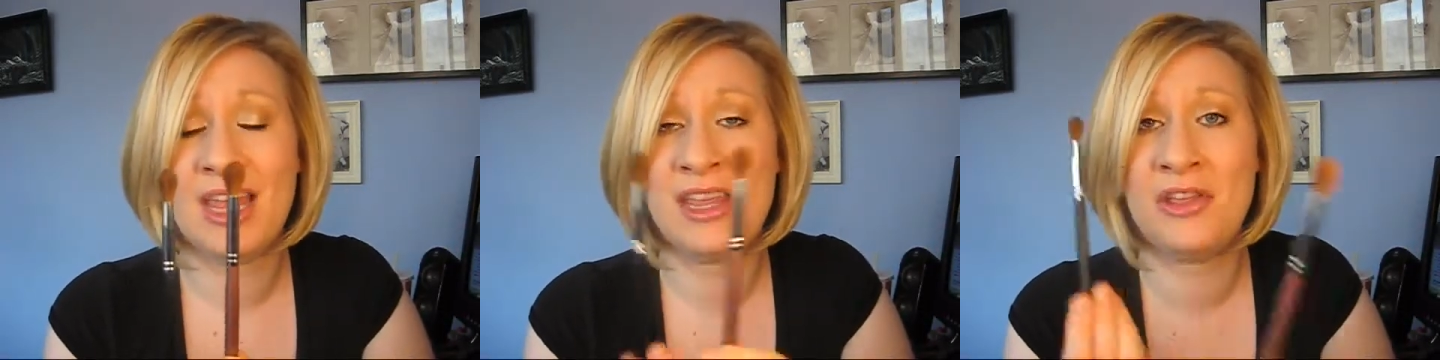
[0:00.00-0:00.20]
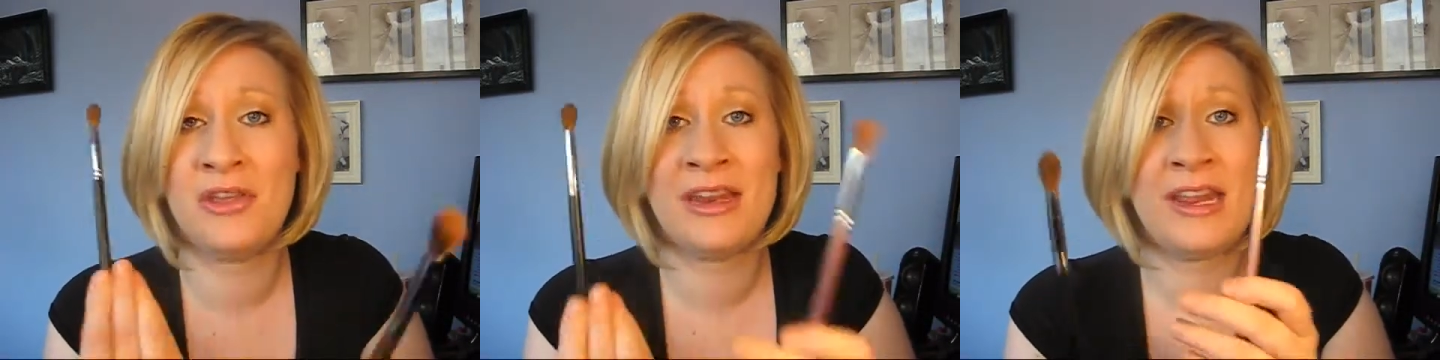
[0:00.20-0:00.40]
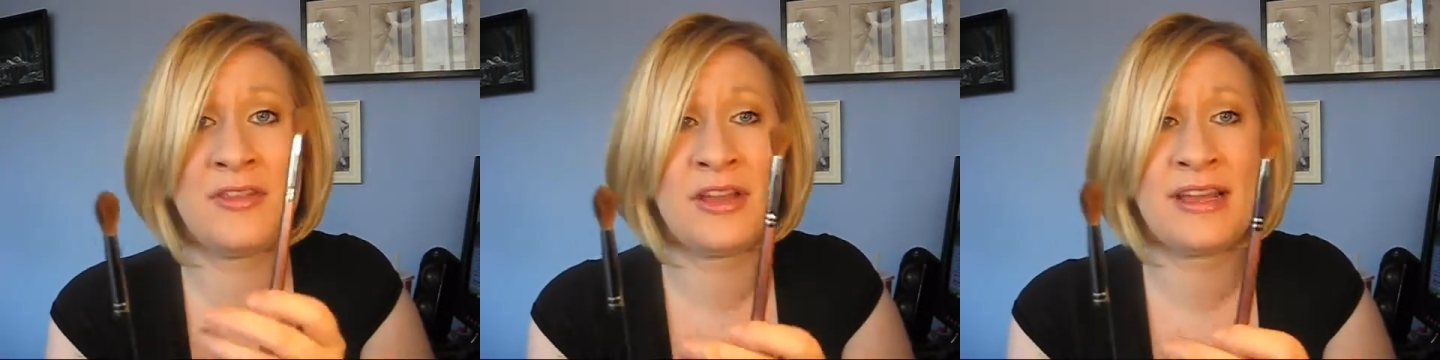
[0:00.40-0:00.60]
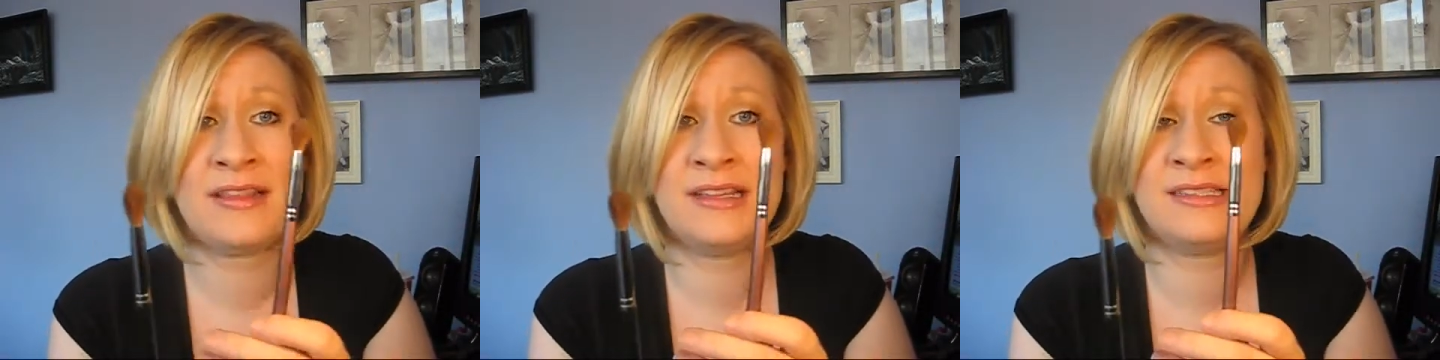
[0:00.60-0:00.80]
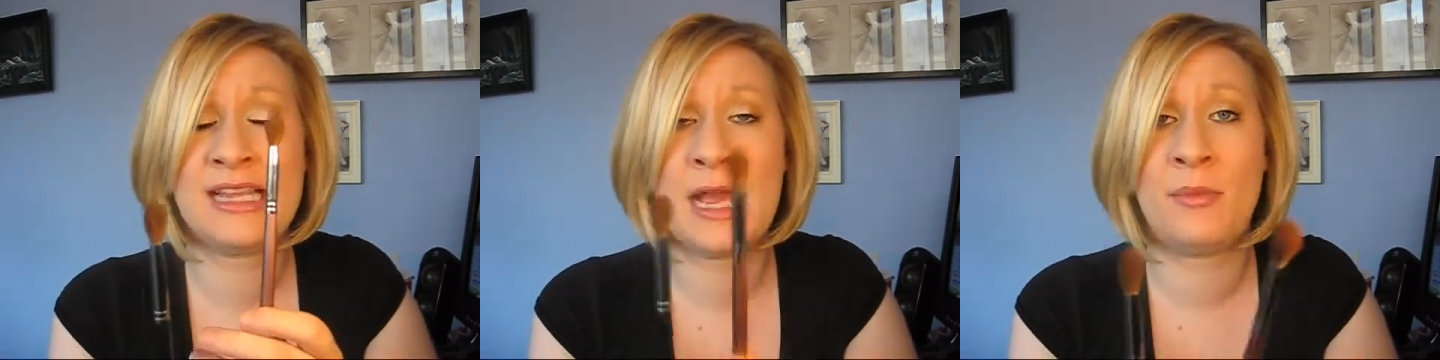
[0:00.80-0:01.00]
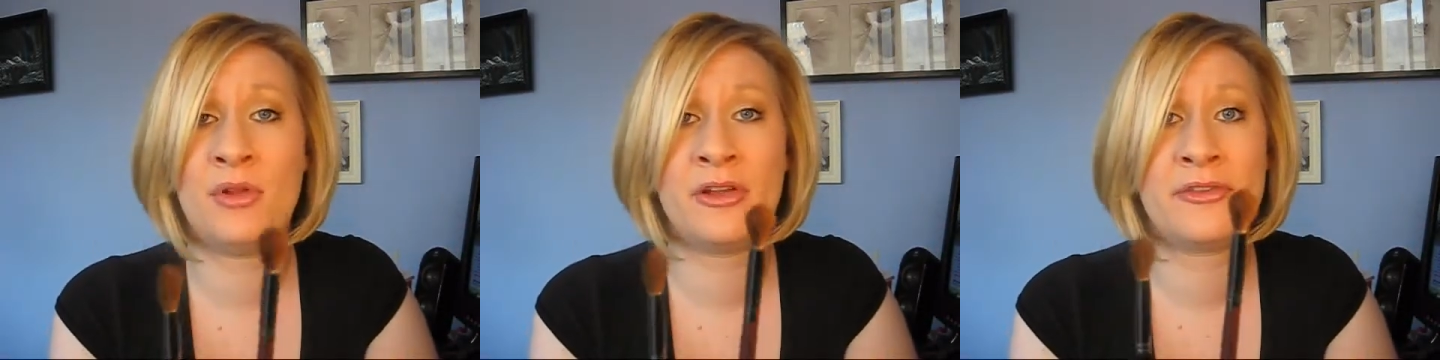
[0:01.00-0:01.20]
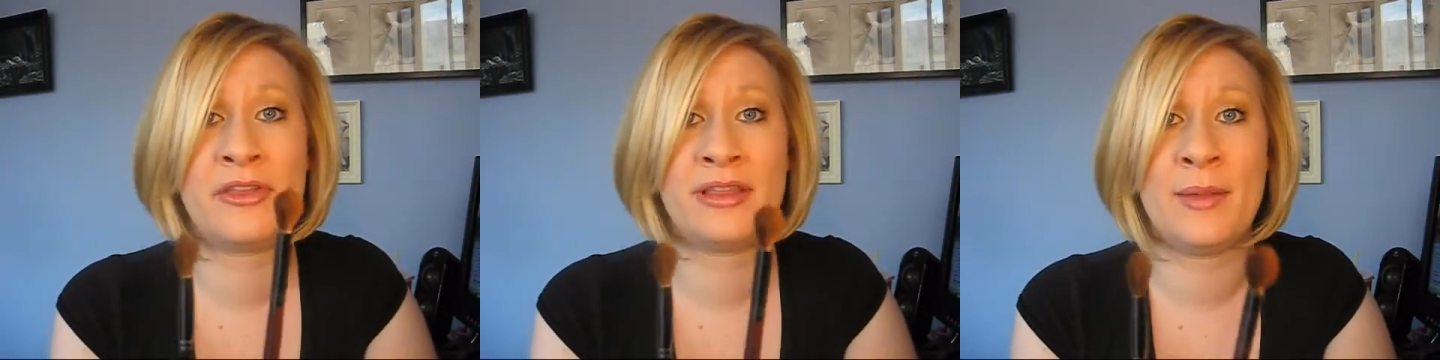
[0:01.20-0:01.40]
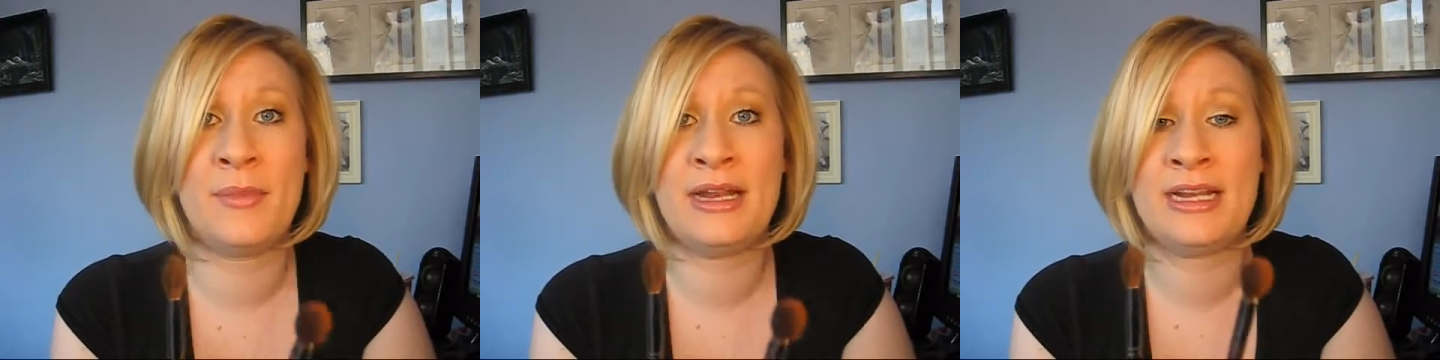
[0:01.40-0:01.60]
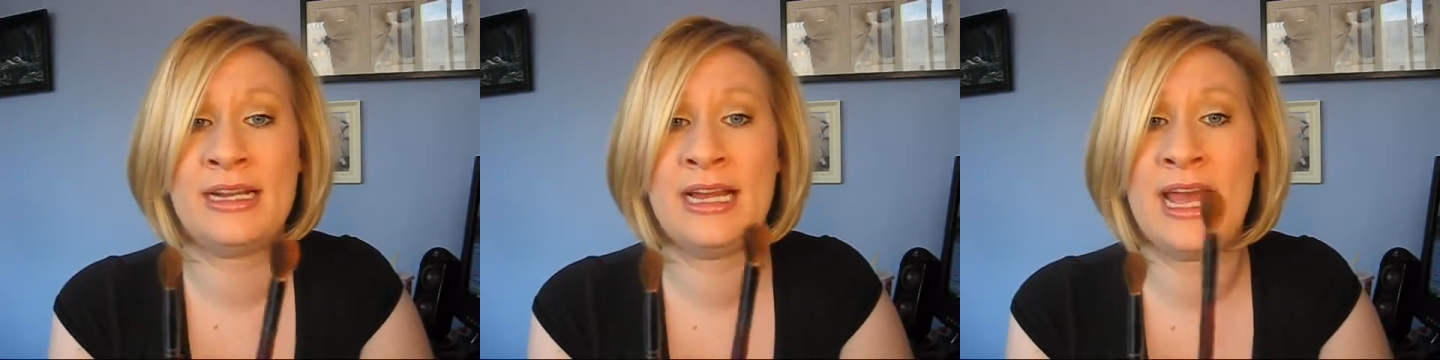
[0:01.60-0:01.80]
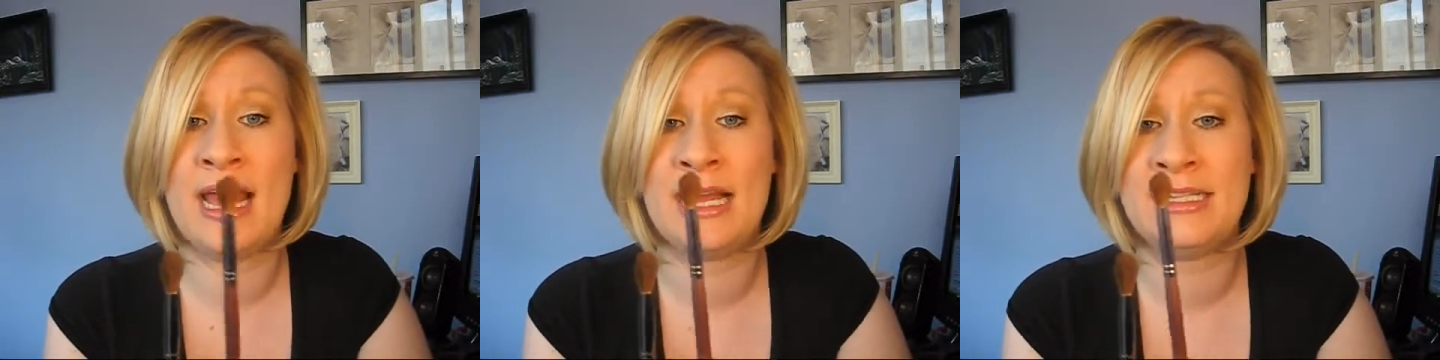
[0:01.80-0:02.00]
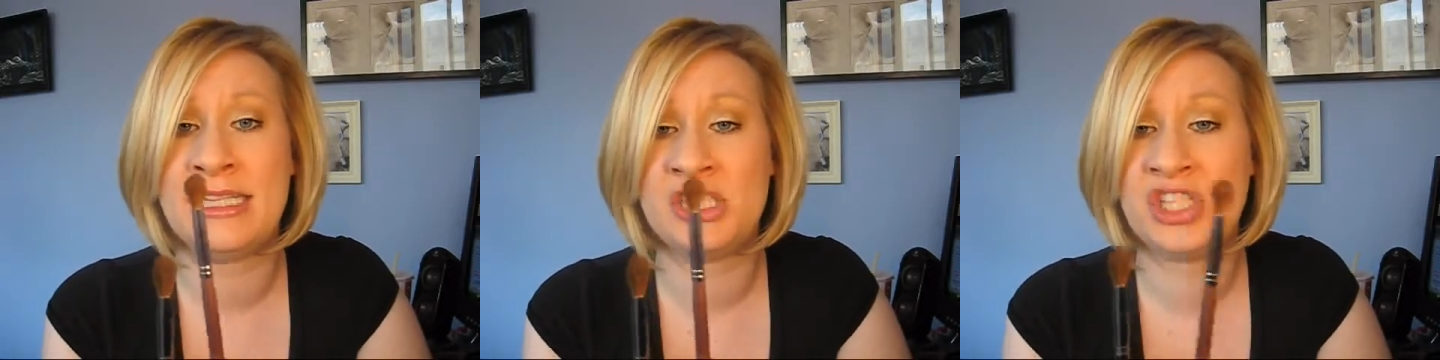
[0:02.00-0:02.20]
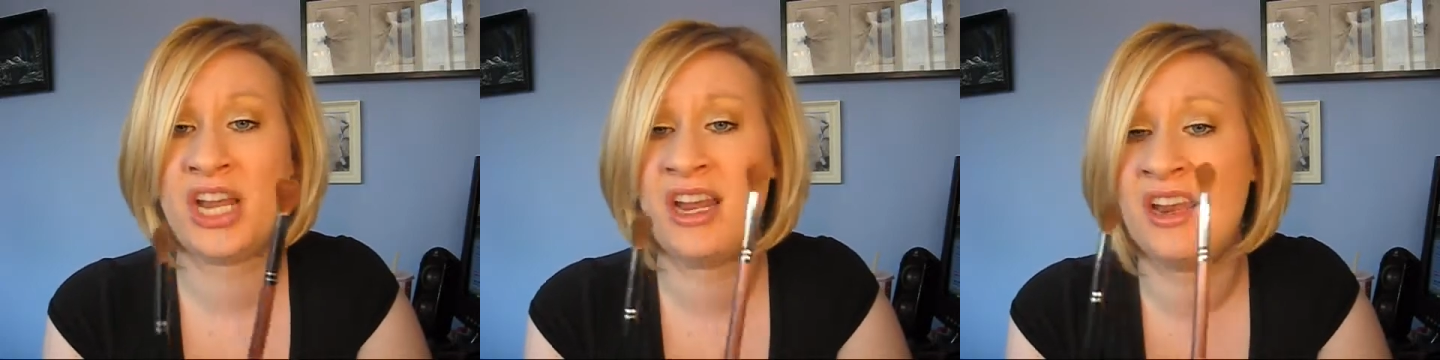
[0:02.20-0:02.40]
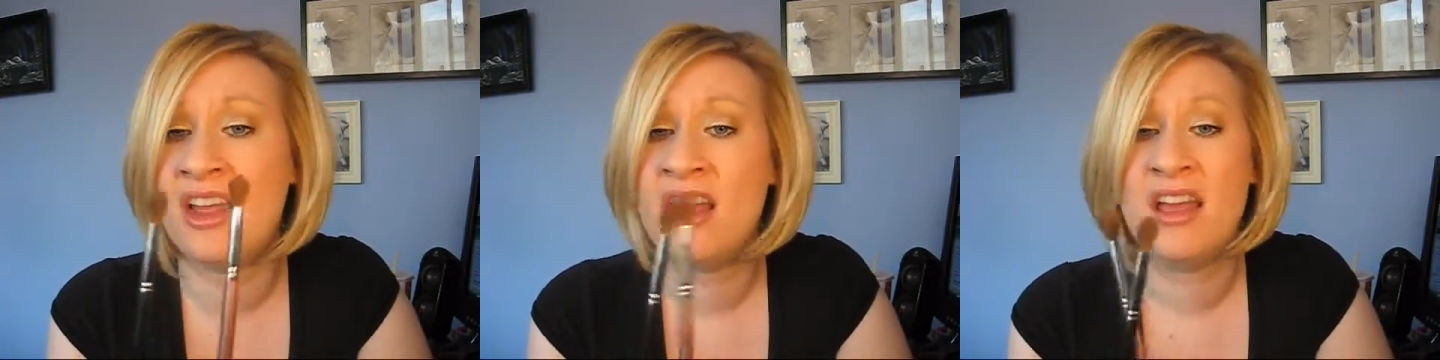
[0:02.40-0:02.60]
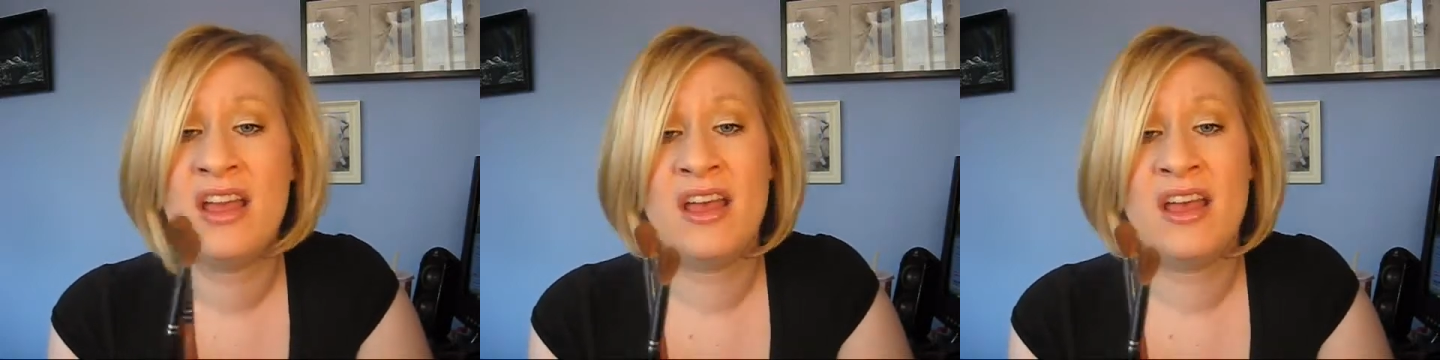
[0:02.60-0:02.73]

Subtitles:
You can either get the Sable or the limited edition.